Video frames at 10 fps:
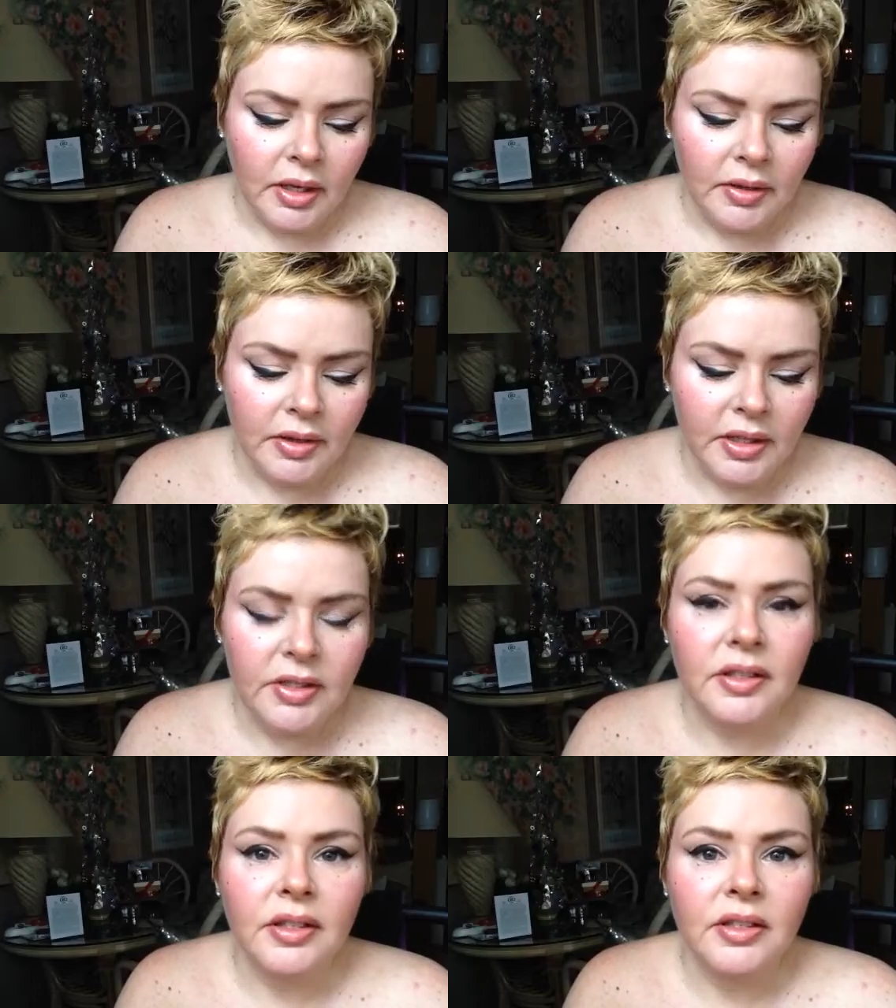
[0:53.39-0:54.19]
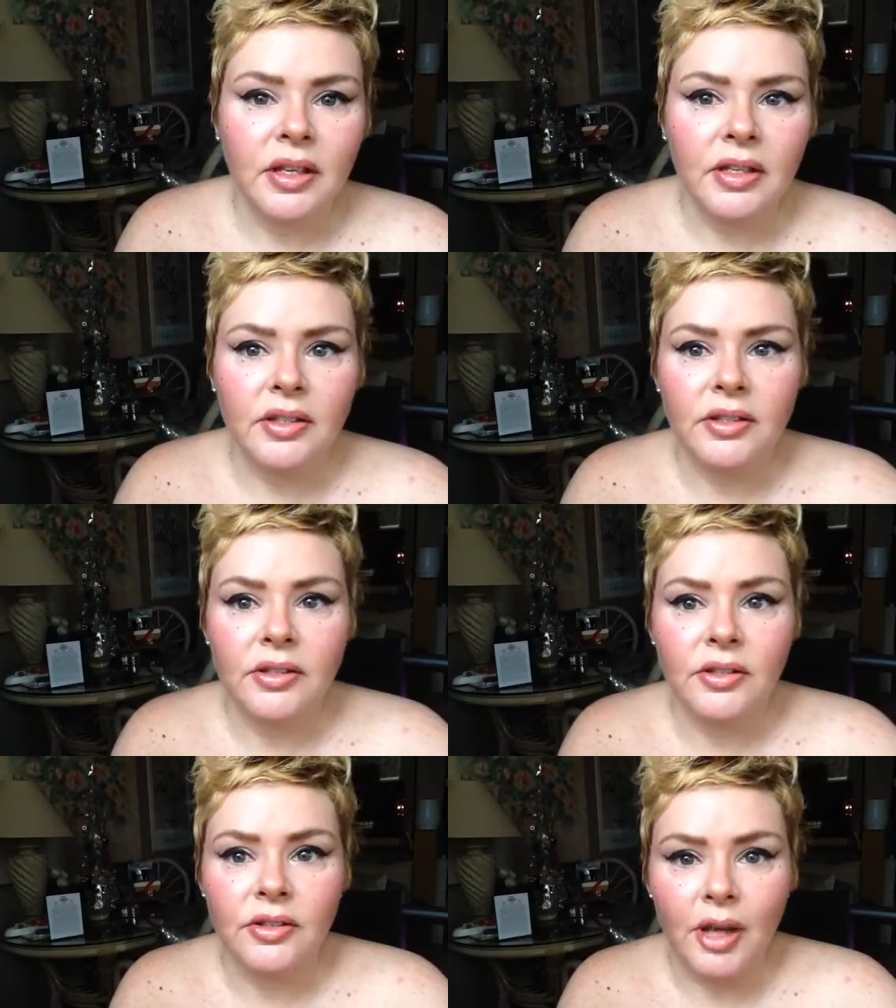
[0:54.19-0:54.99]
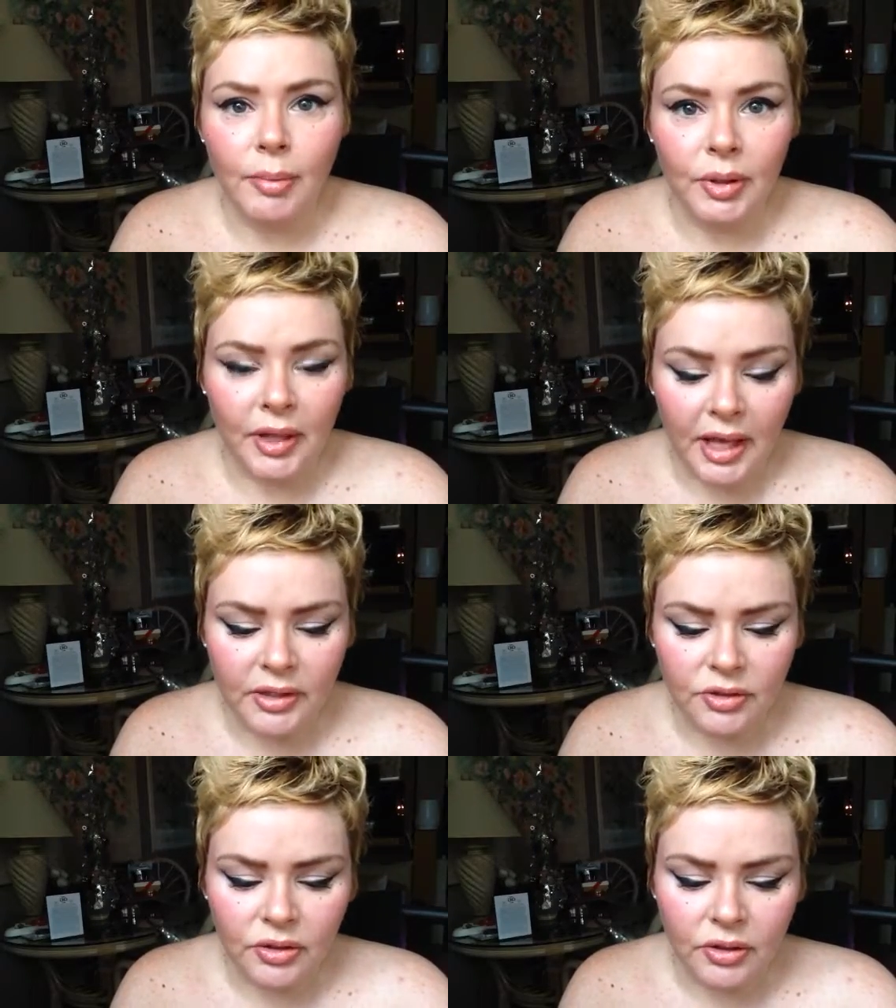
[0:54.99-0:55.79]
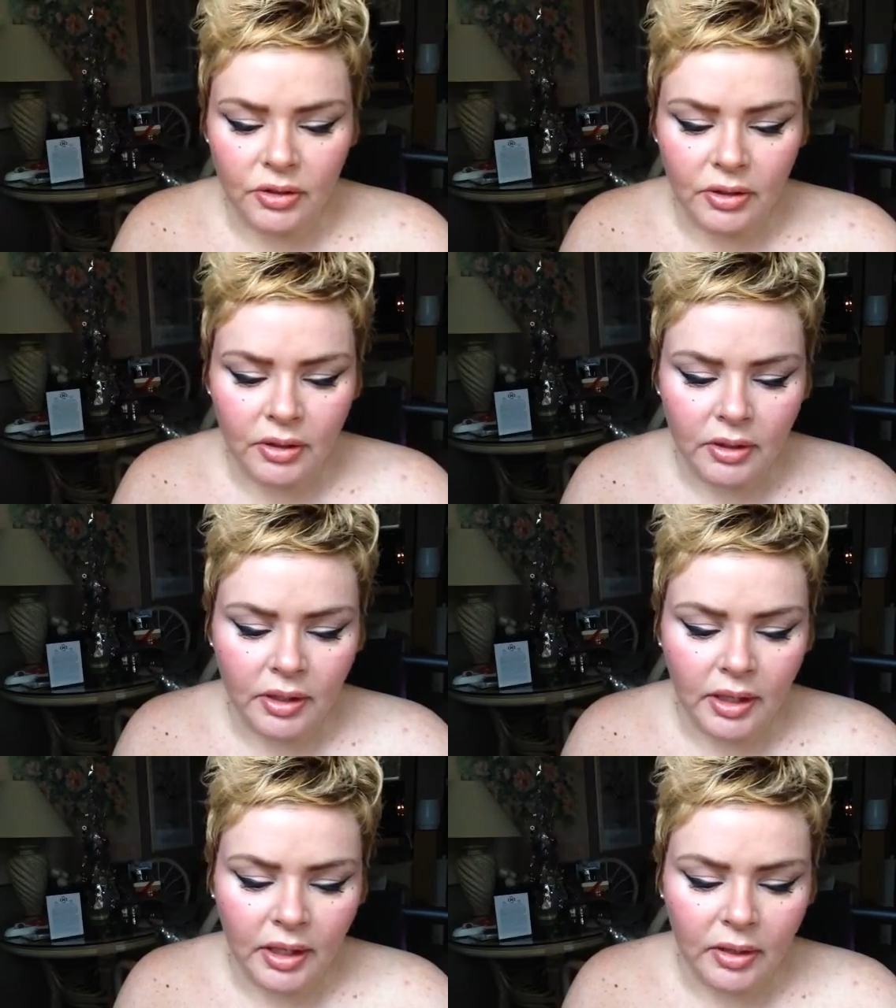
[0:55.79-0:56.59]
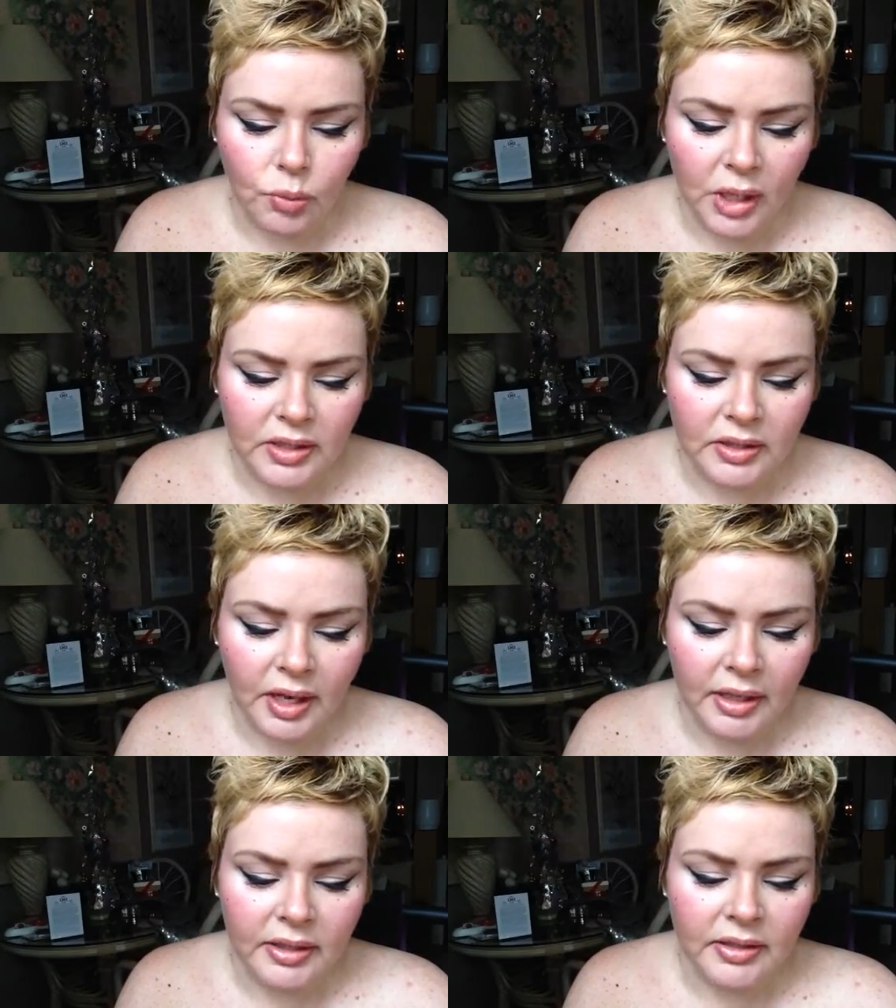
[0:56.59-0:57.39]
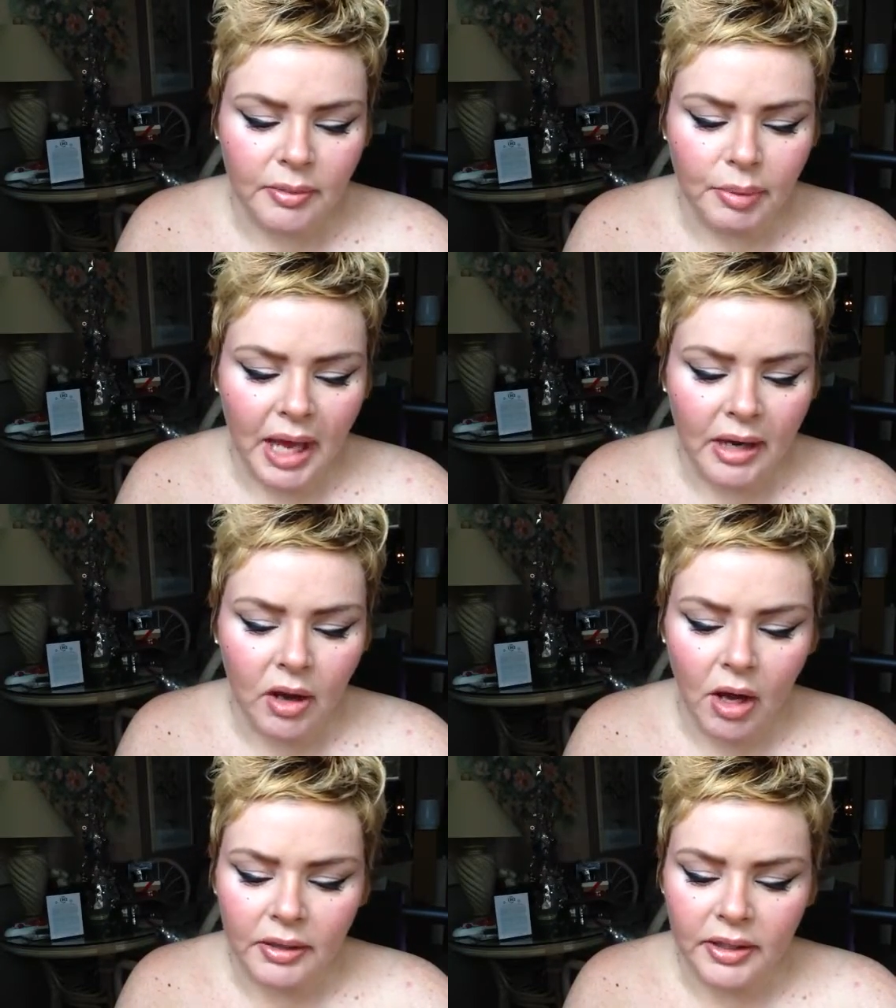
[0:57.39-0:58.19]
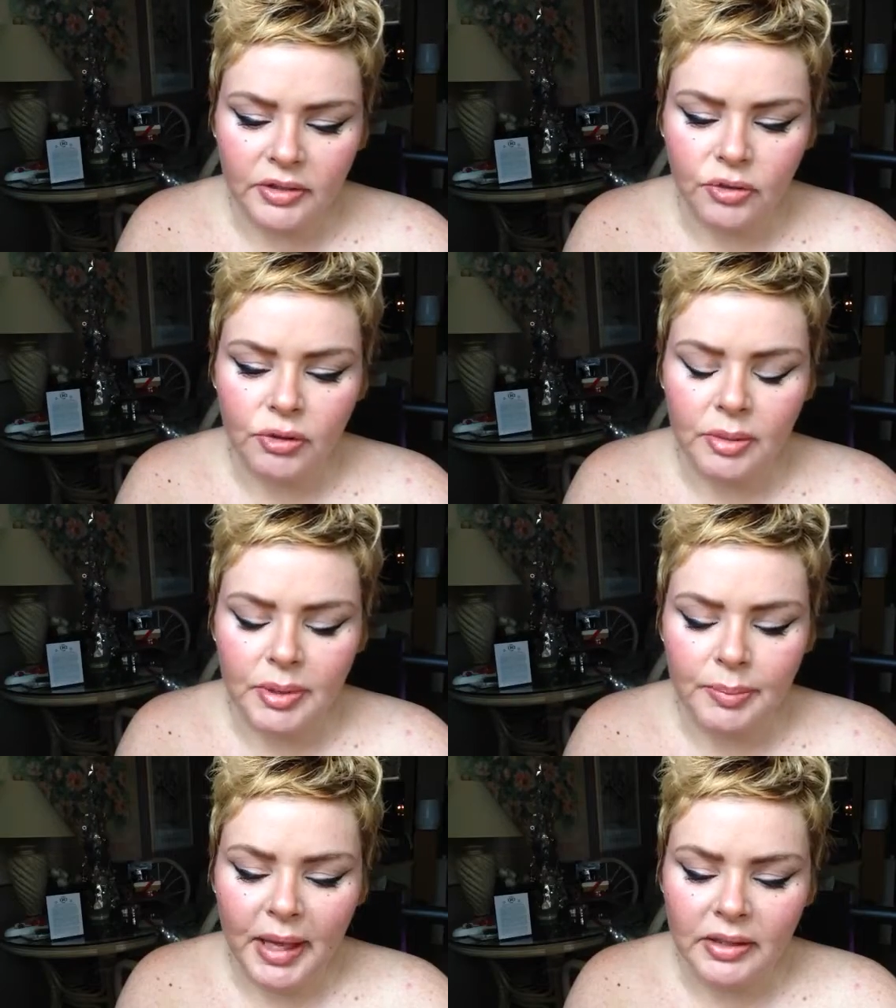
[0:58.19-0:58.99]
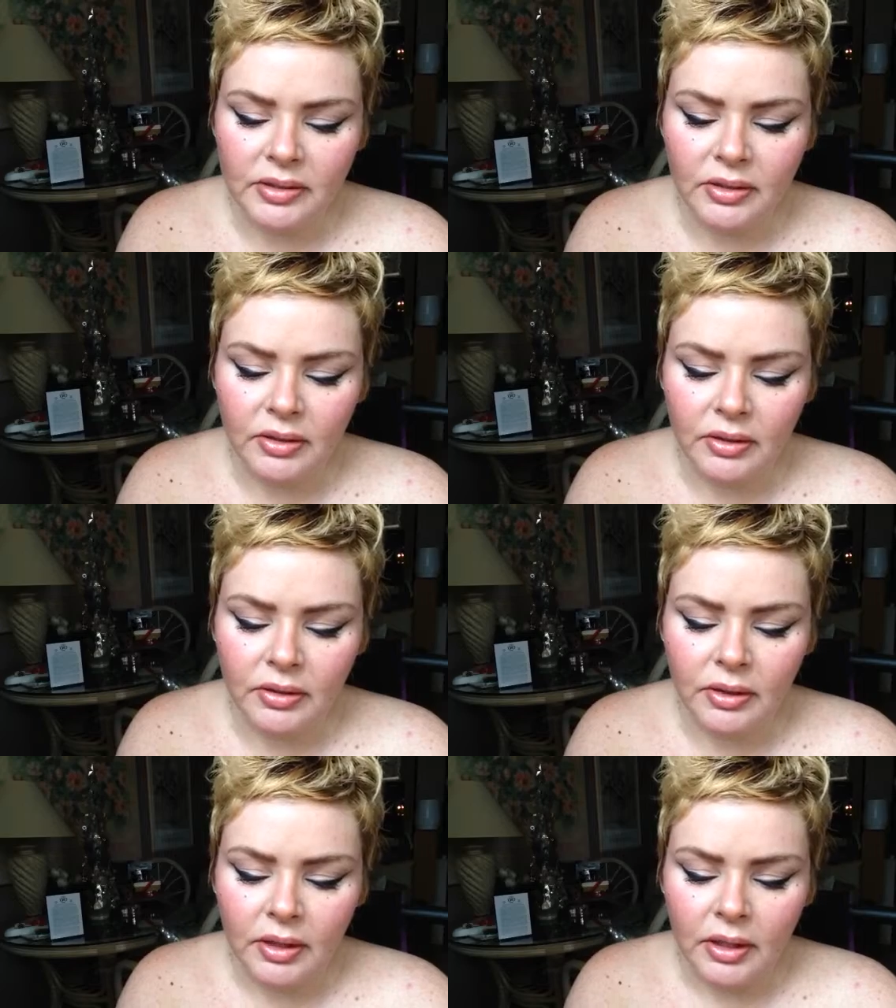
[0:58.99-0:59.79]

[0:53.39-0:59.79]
this is a double ender and one side is a black onyx creamy pencil